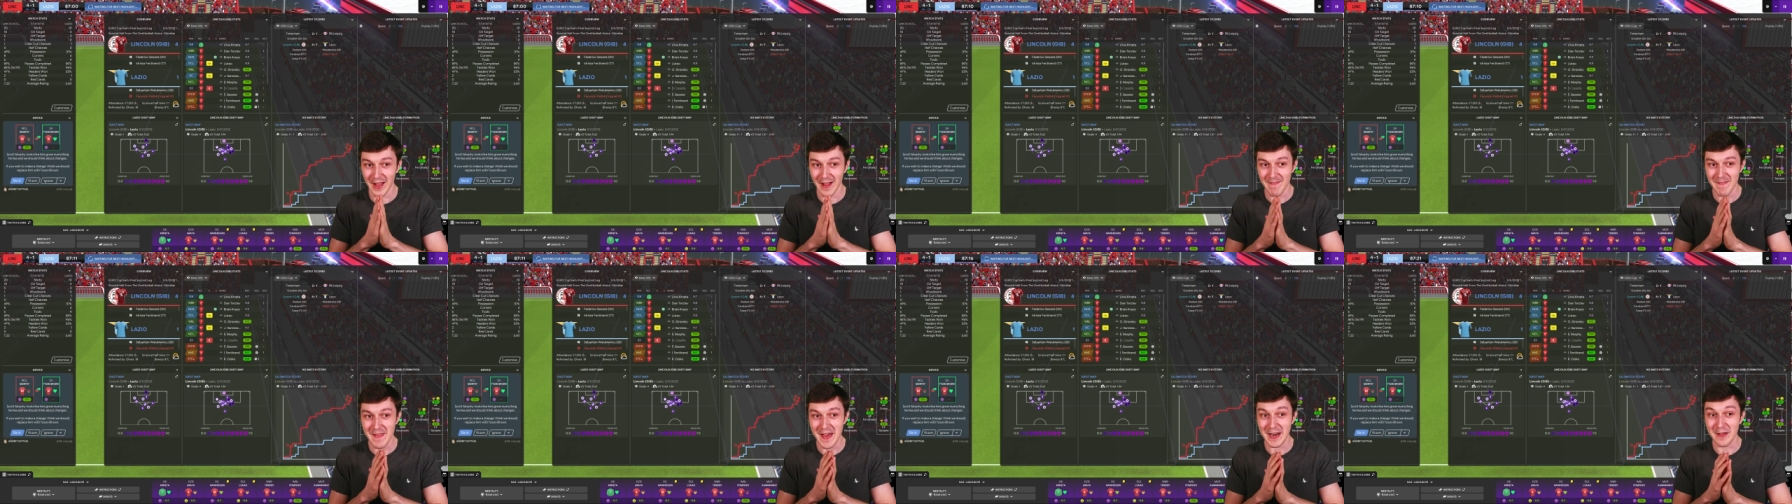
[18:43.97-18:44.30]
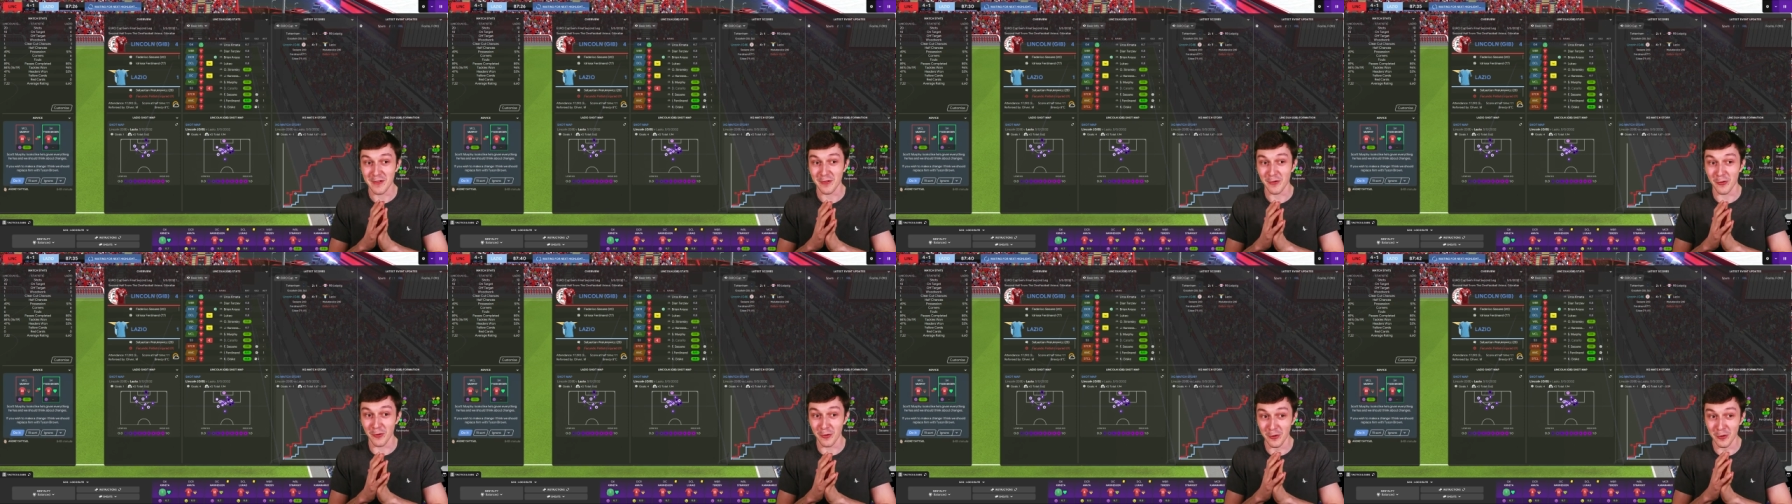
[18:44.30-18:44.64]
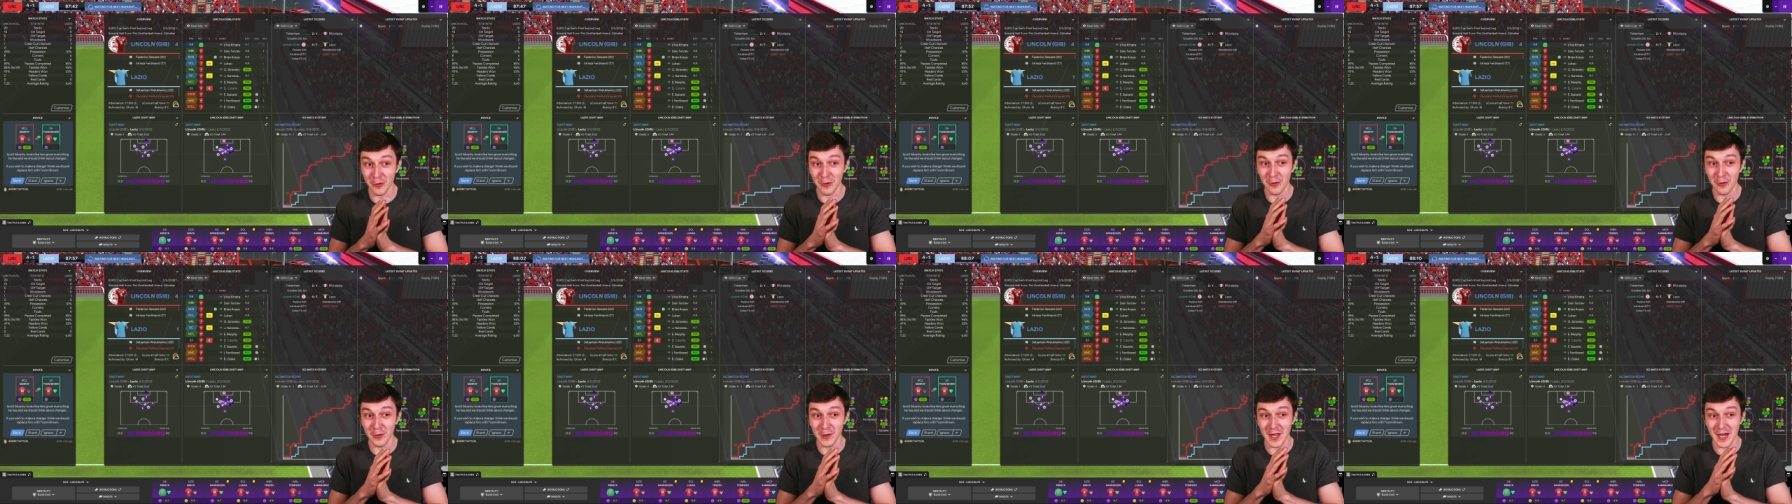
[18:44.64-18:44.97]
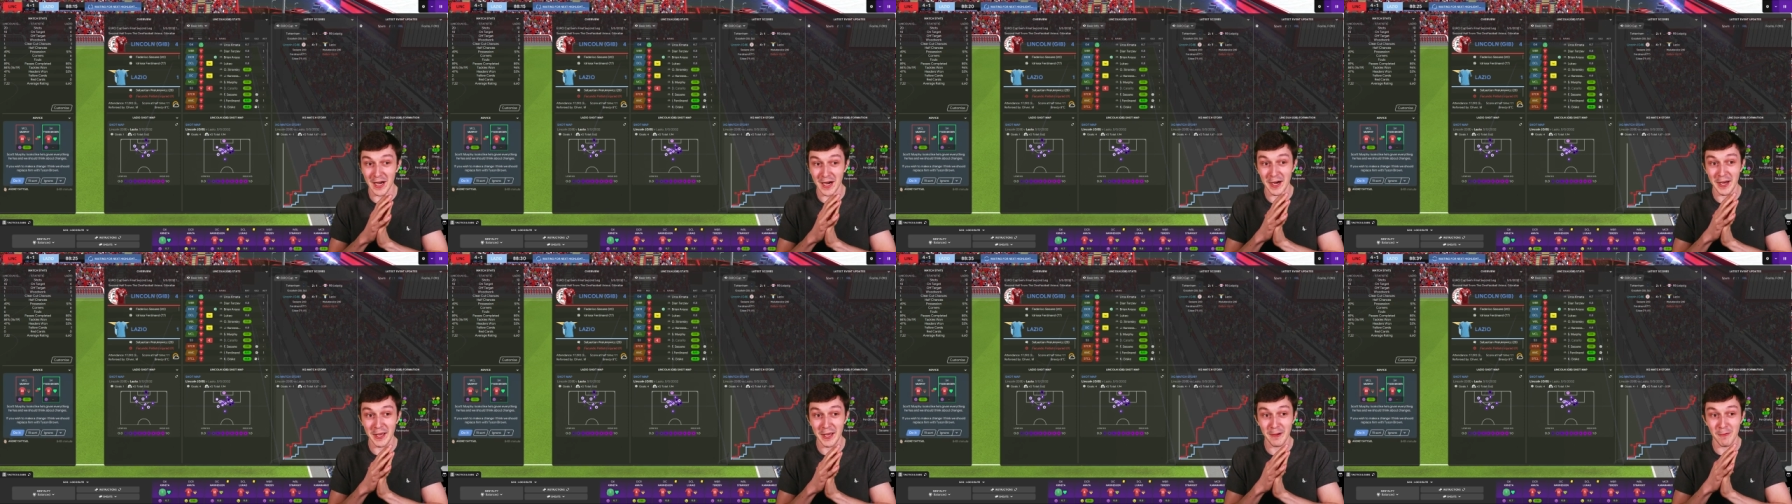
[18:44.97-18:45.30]
That is all
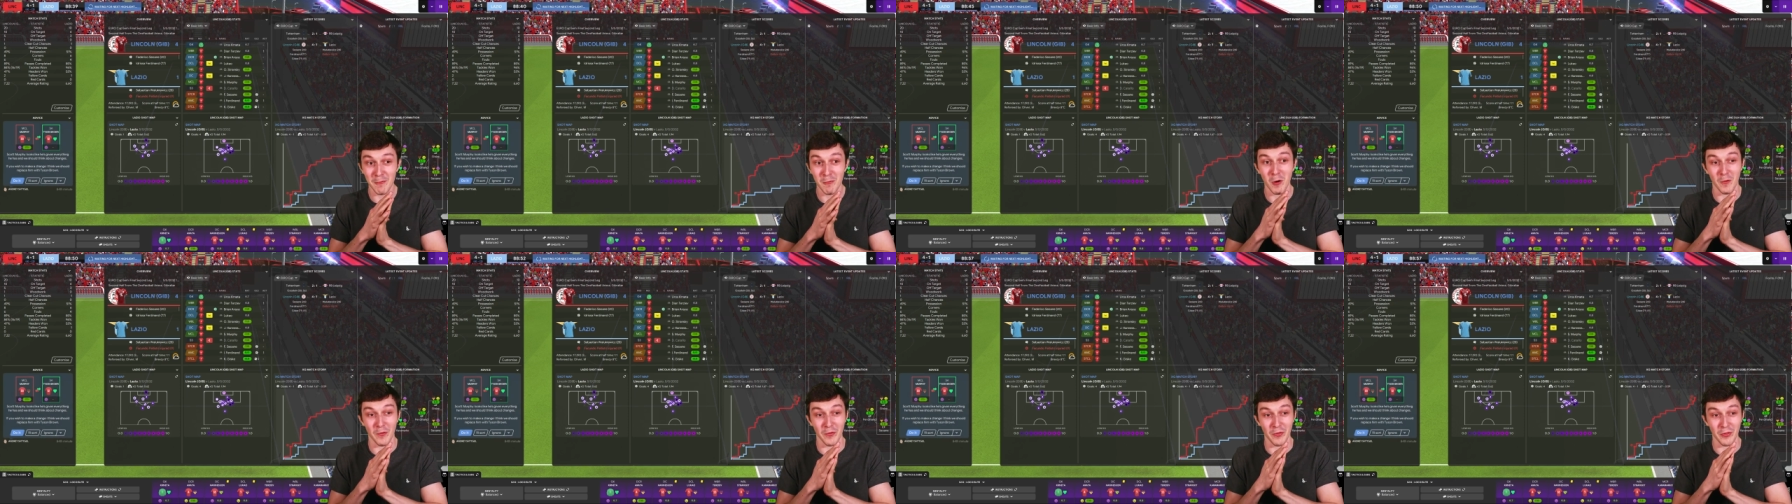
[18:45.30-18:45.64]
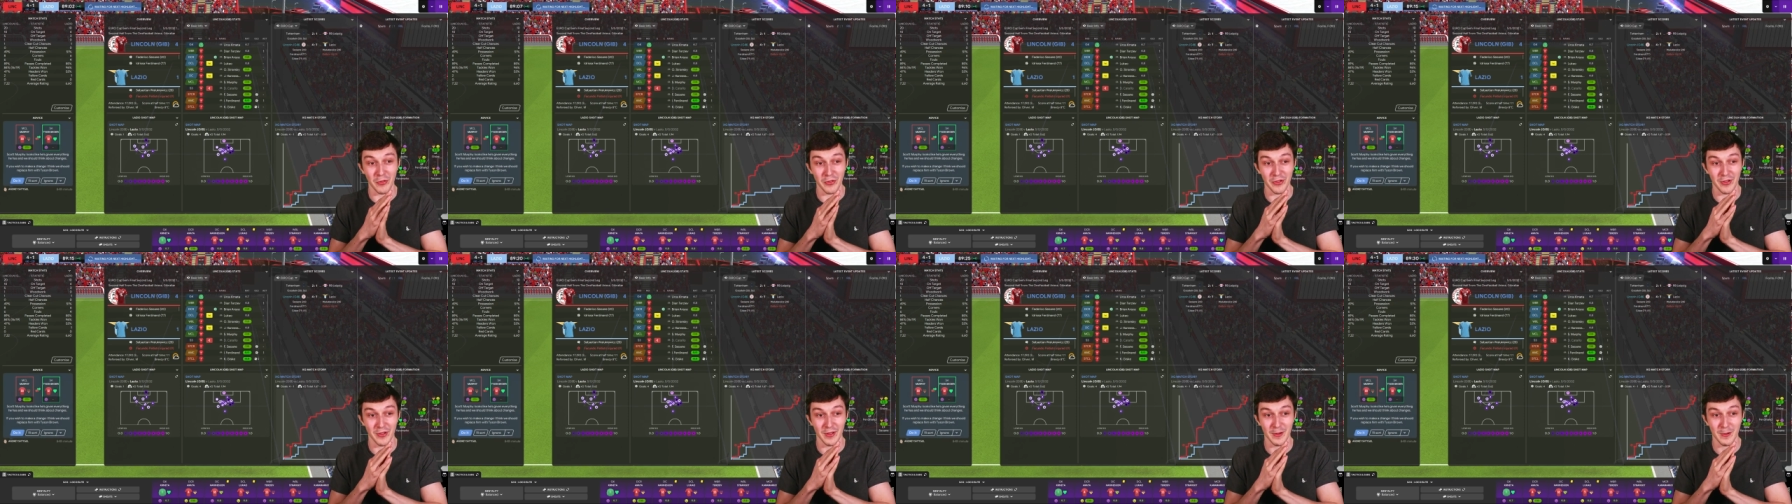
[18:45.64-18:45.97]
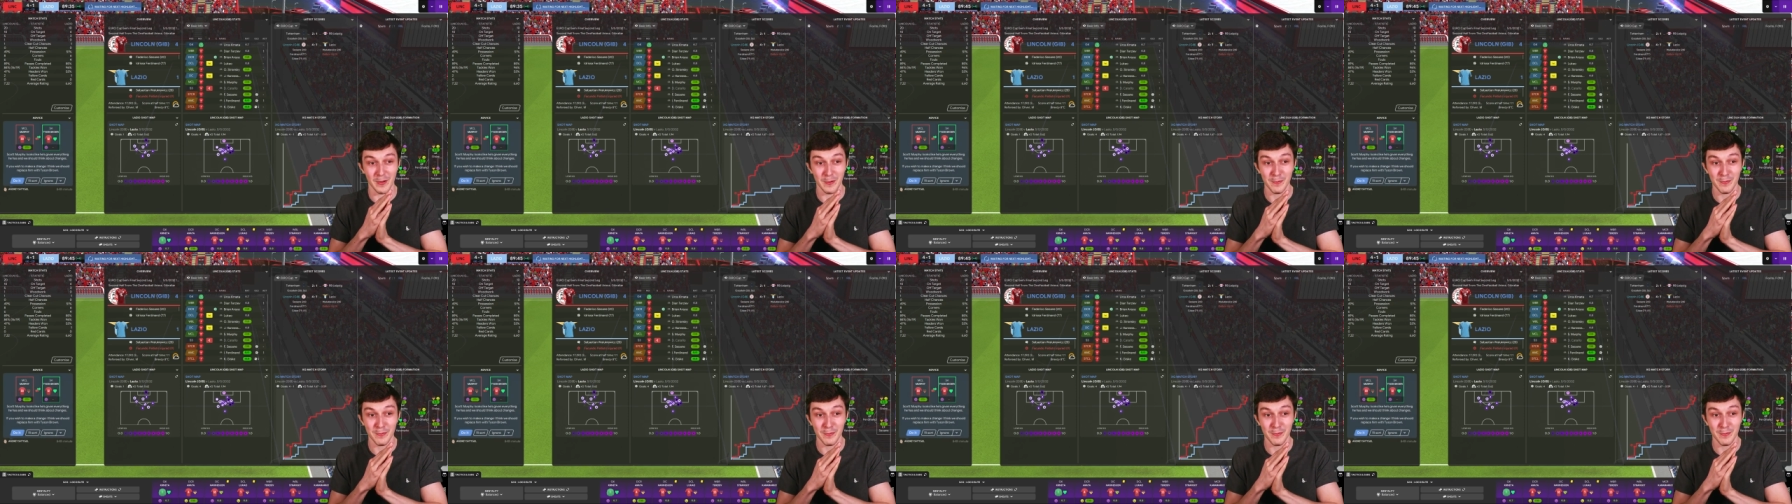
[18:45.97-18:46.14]
I want.